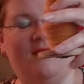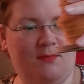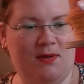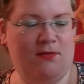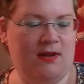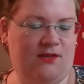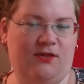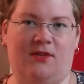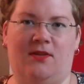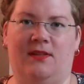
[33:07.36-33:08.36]
maybe I
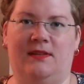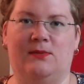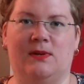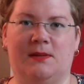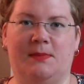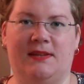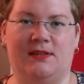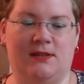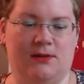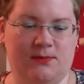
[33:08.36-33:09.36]
should call this one the Binx
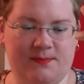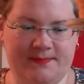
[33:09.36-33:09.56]
show.